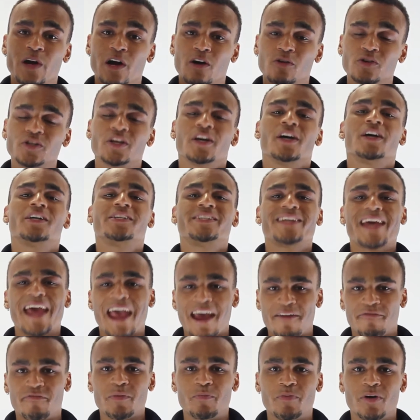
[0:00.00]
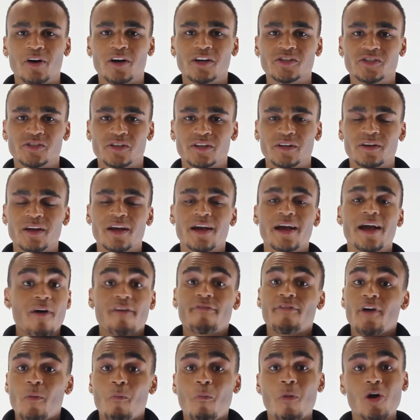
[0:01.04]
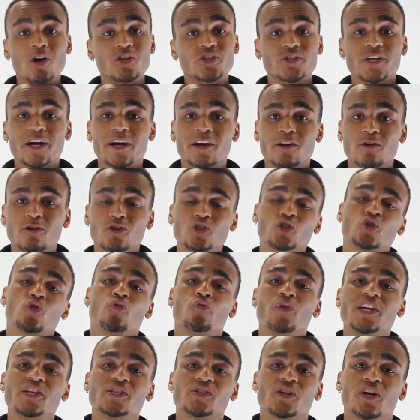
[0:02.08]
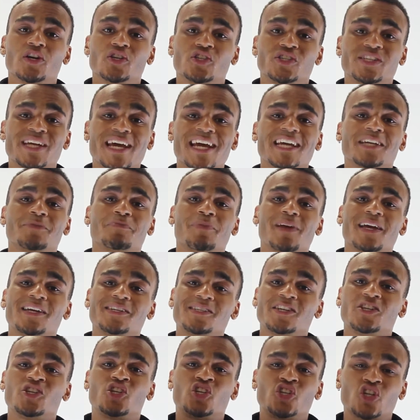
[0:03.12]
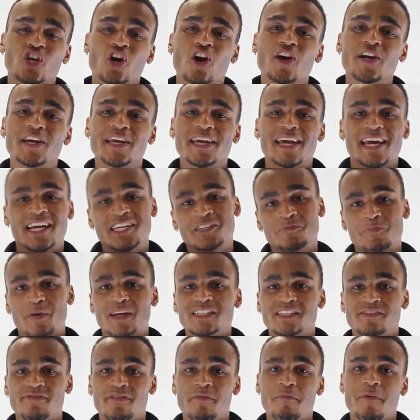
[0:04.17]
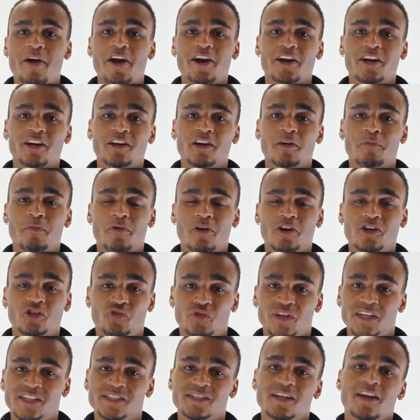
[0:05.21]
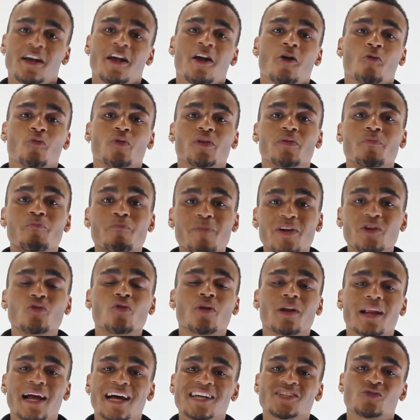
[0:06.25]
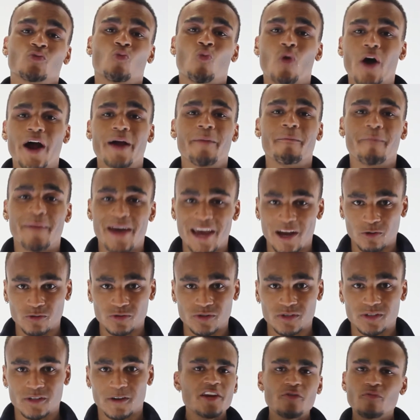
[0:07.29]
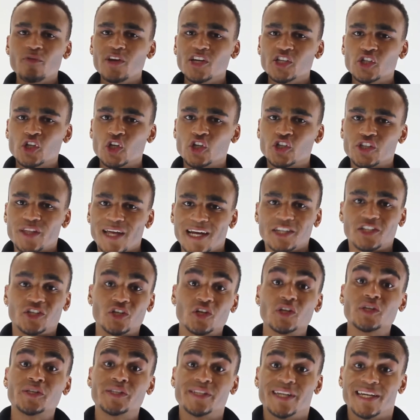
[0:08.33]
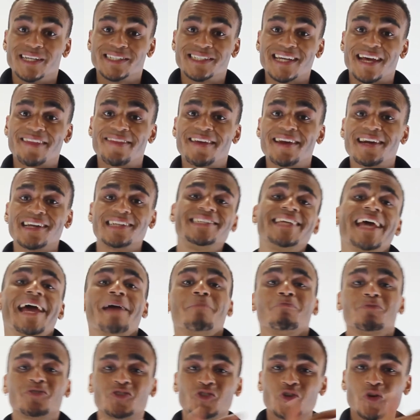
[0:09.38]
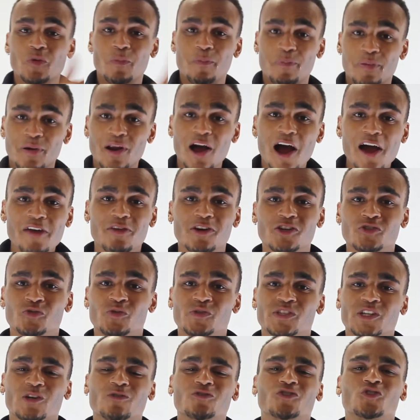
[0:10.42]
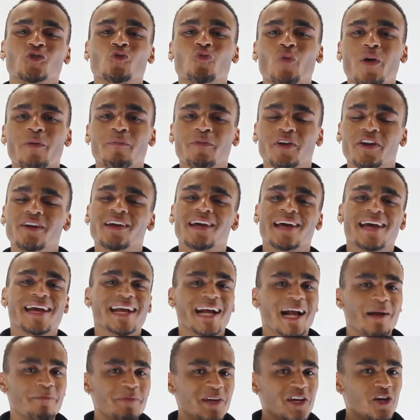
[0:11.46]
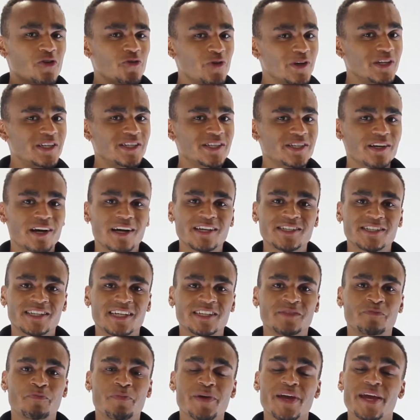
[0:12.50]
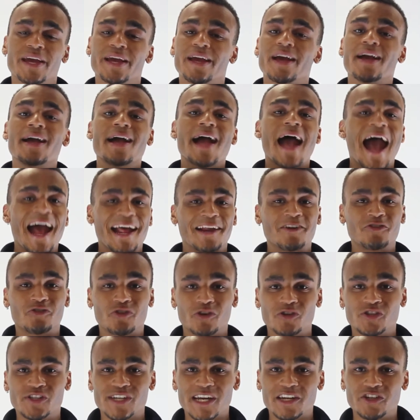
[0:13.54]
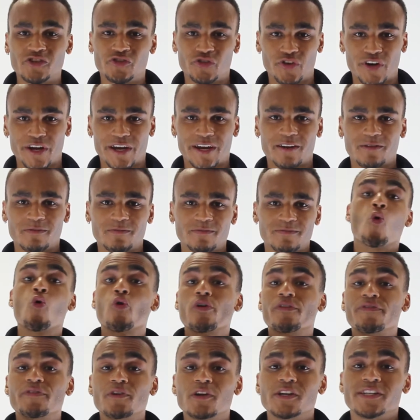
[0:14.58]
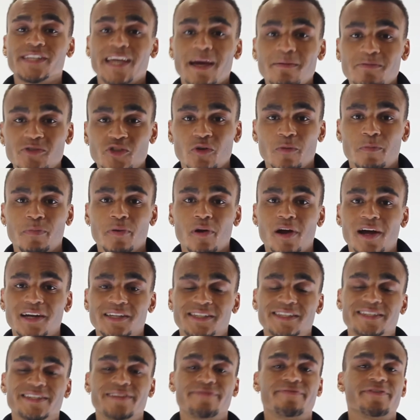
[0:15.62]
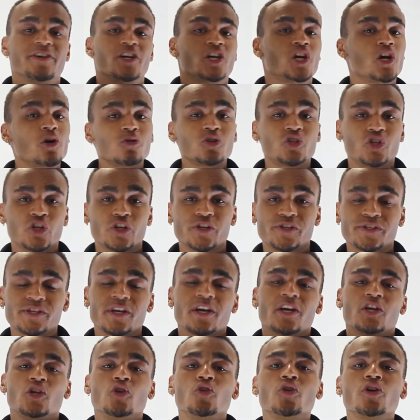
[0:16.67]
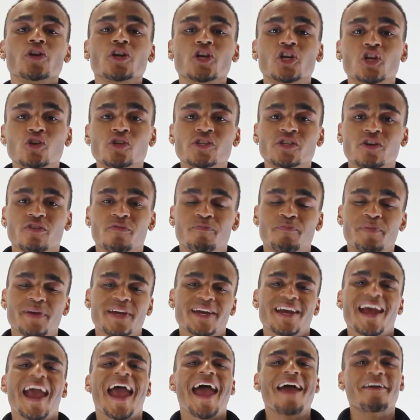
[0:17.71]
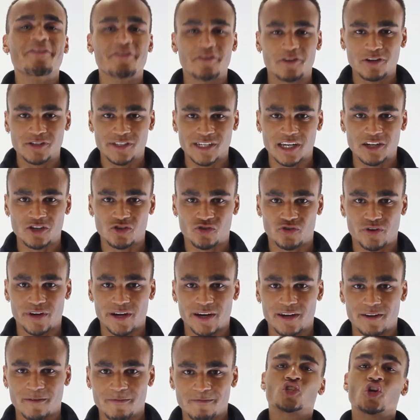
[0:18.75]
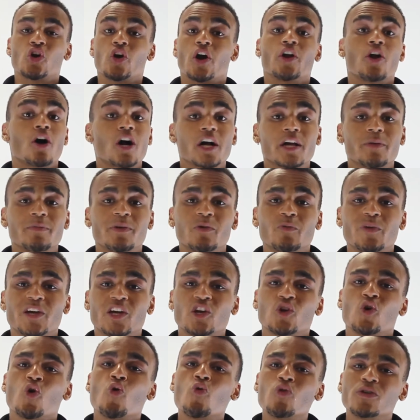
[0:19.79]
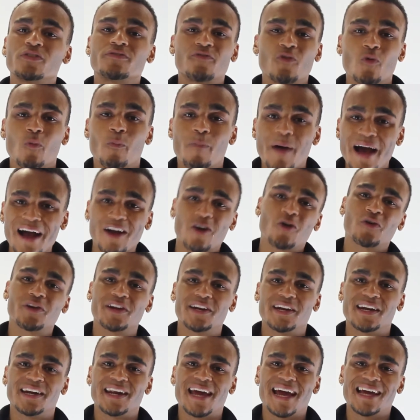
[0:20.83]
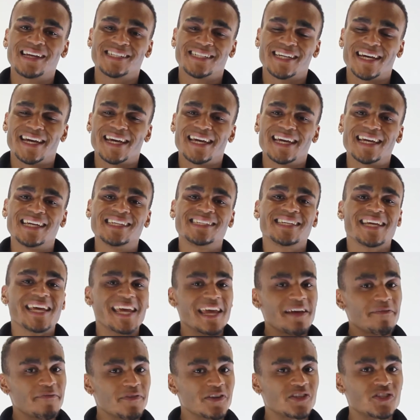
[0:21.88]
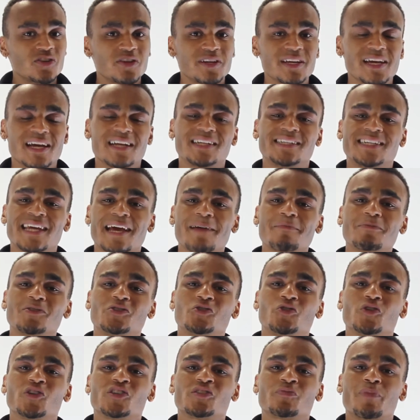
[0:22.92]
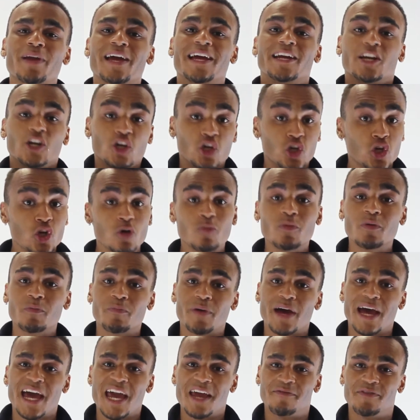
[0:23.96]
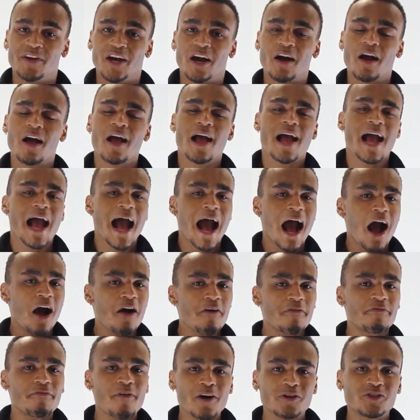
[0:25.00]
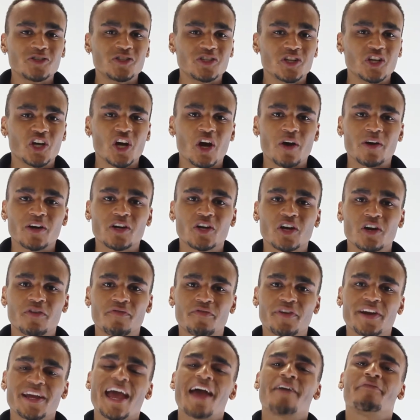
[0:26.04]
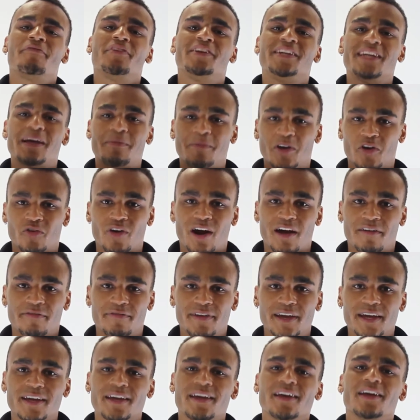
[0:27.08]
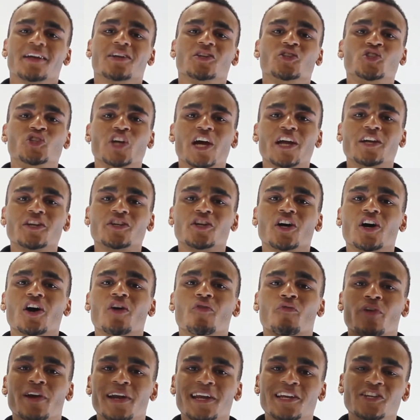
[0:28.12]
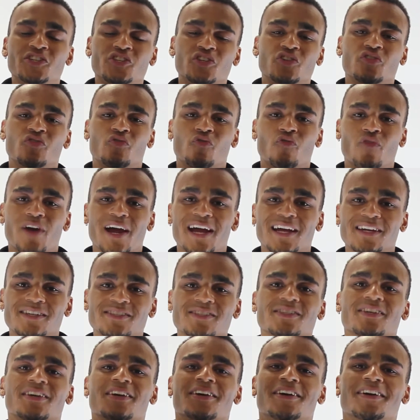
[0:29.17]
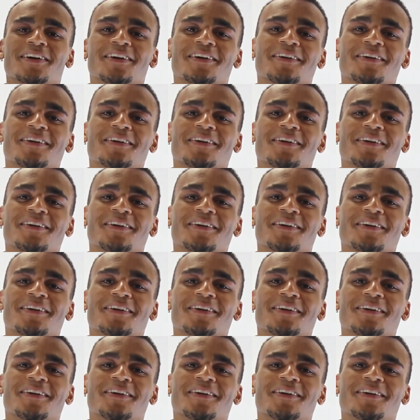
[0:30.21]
the world to every person. However, most psychological research takes place in shiny, expensive American laboratories with middle-class white males. Any research that does this and then attempts to apply those results to women can be criticized as being androcentric. Or if you attempt to apply it to different cultures, you can accuse it of being ethnocentric. So an argument we can always fall back on in an essay is, if a study attempts to explain human behavior, how far does it go in covering every demographic? Gender, religion, race,